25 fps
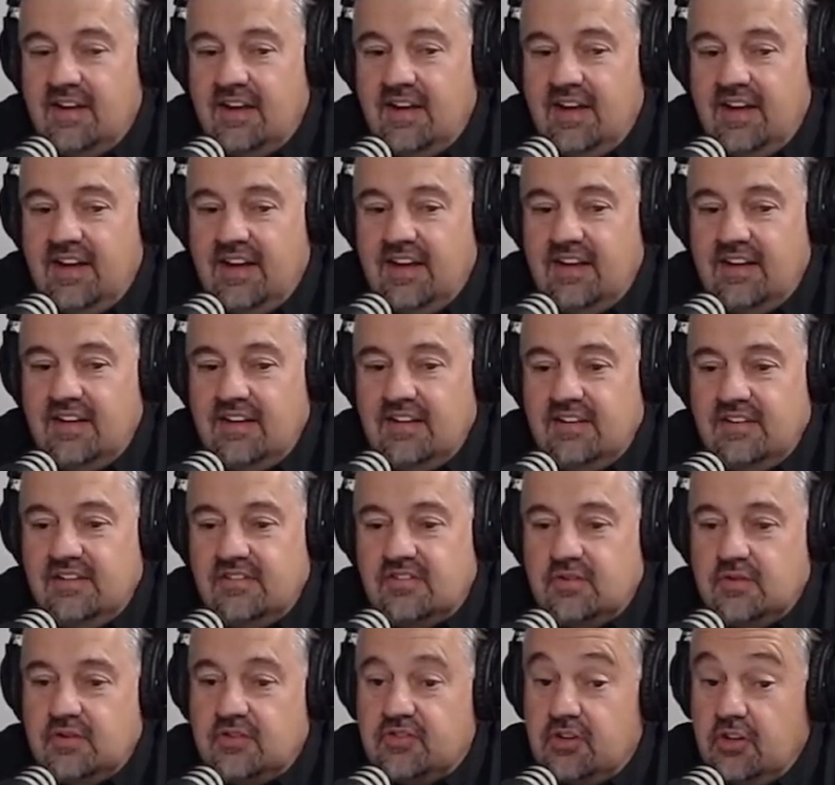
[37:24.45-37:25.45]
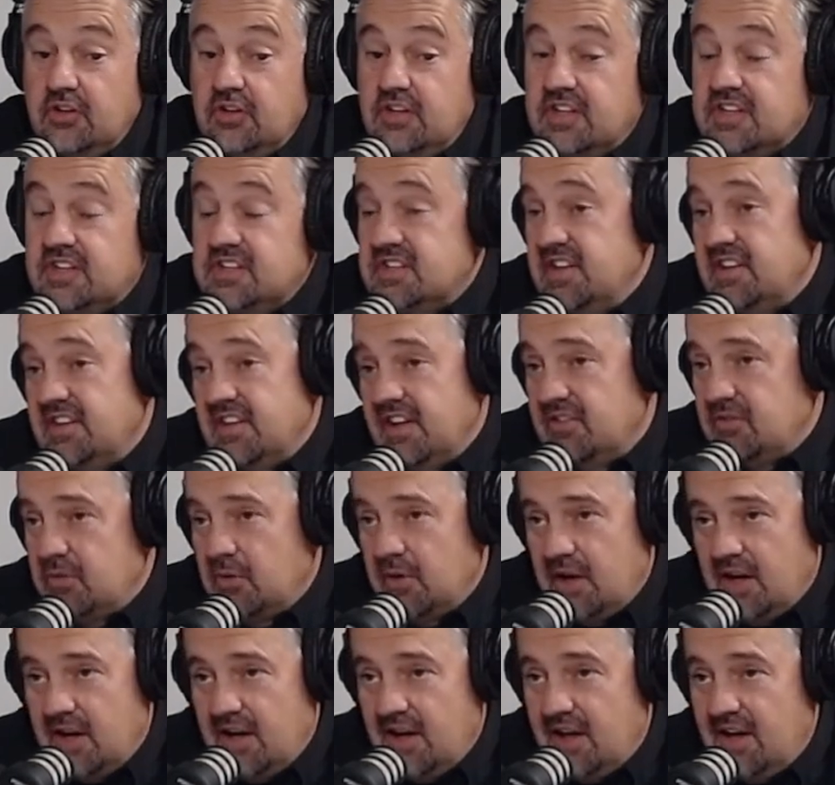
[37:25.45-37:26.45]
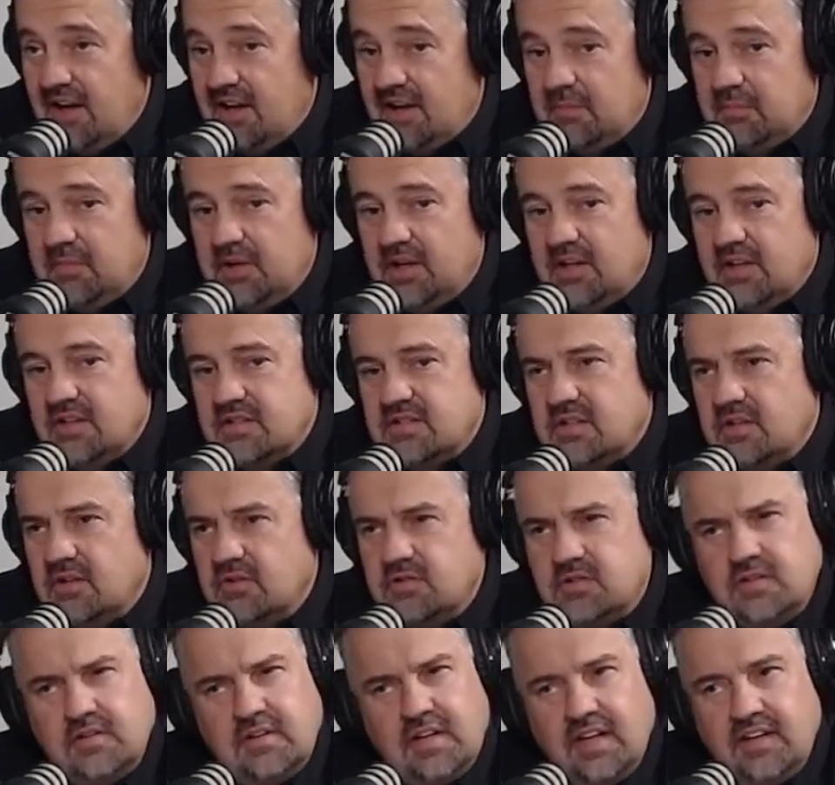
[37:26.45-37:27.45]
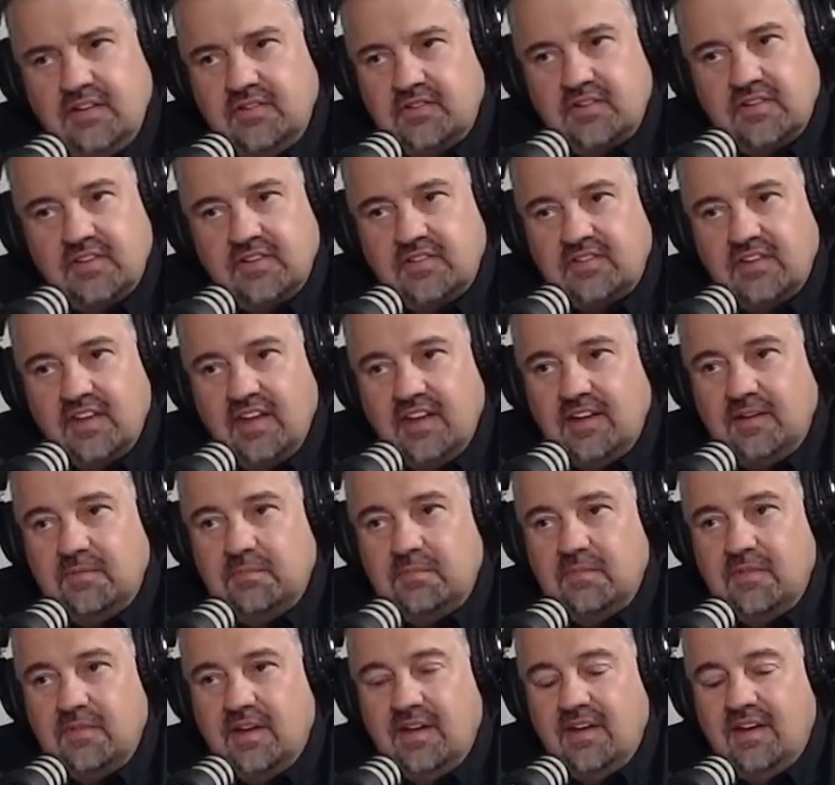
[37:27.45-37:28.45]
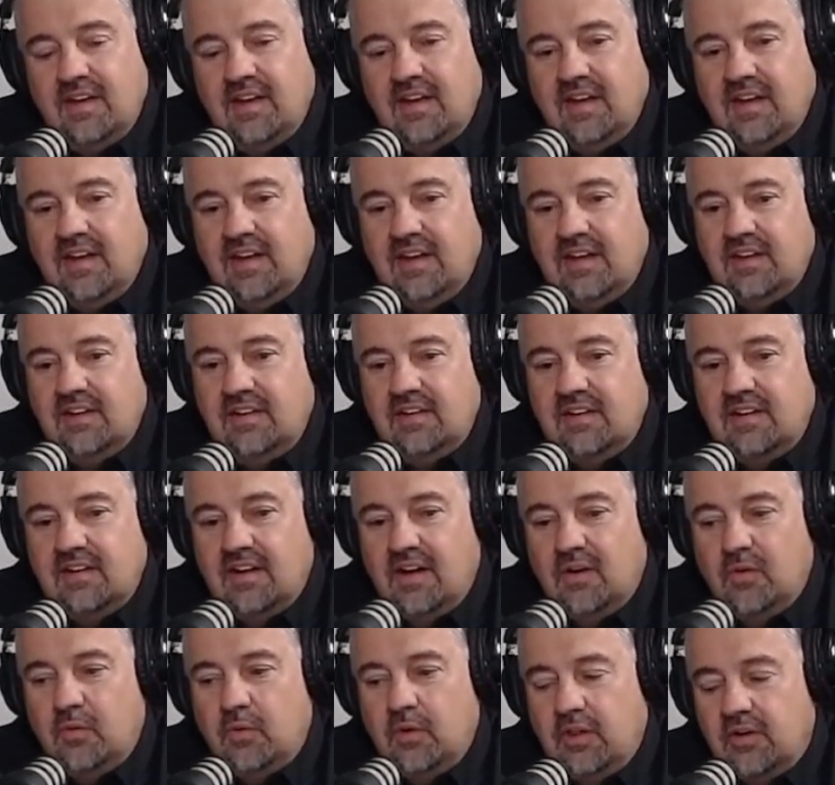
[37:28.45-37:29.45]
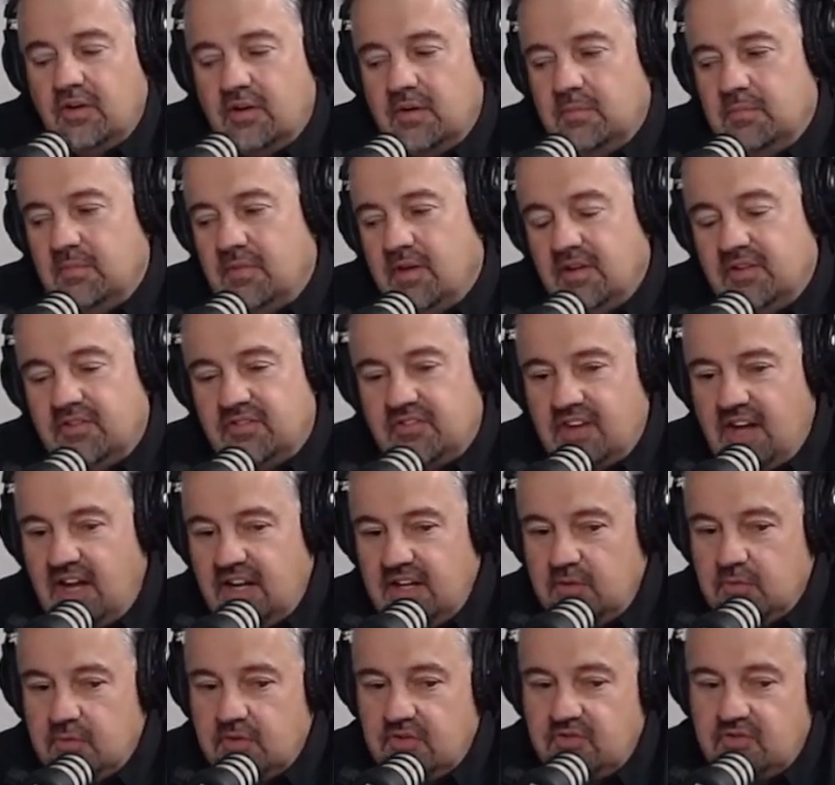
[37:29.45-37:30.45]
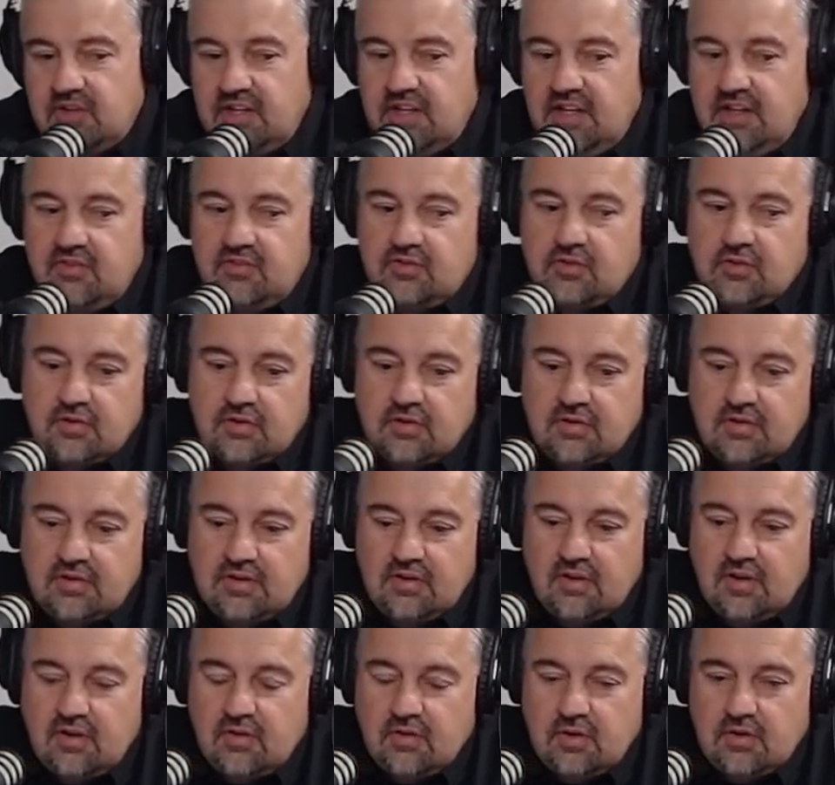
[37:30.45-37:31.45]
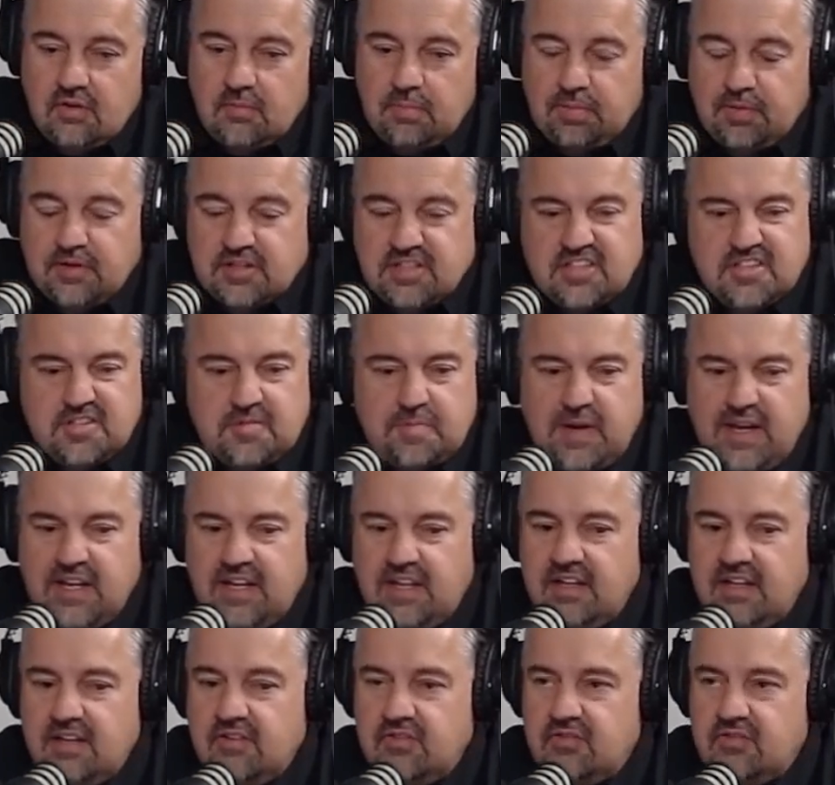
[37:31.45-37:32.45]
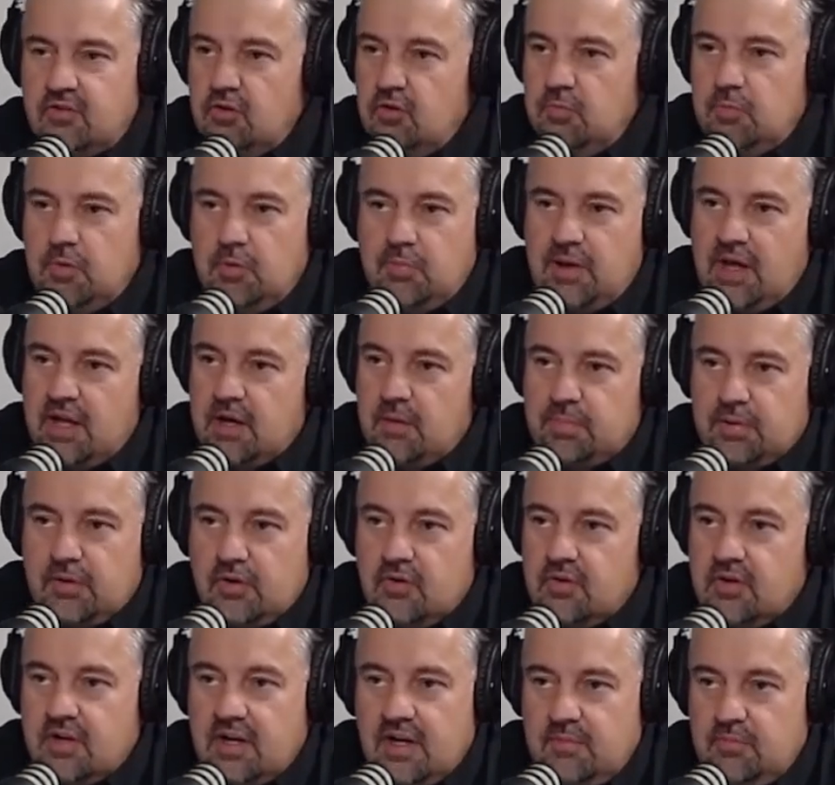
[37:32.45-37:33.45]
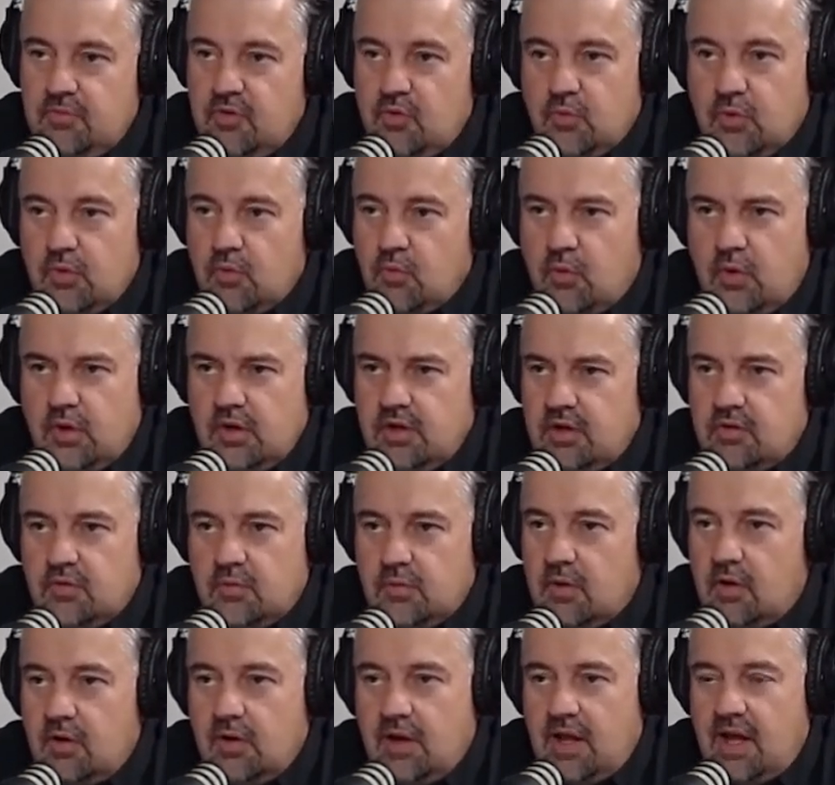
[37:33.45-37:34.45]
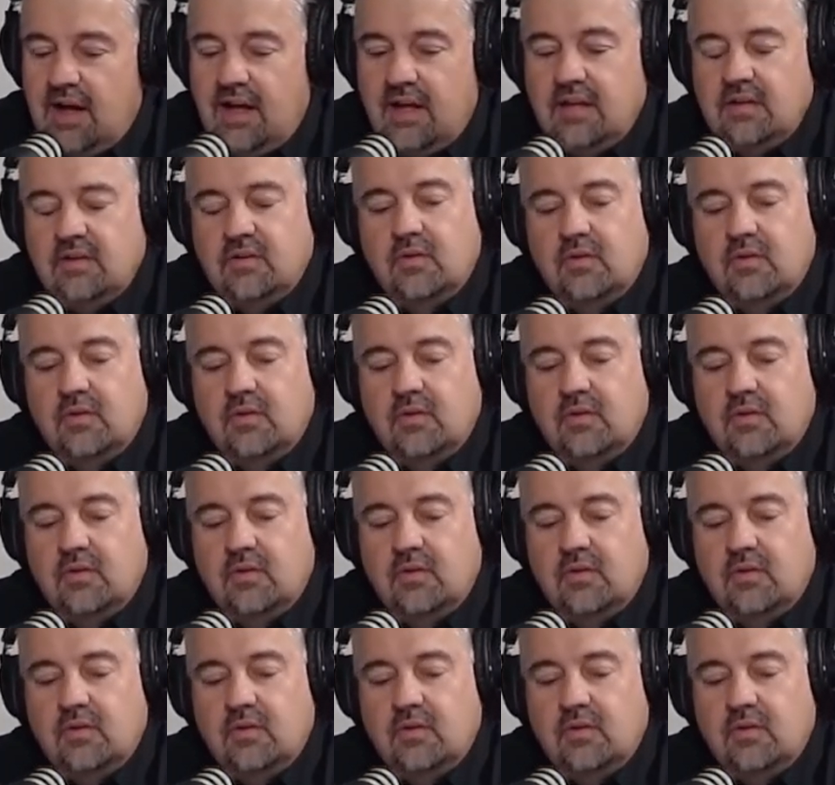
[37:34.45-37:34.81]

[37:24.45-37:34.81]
And to a certain extent, that's what I like because no 2 days are the same. And whether I'm signing receipts or participating in a Zoom about a program that we're wanting to roll out,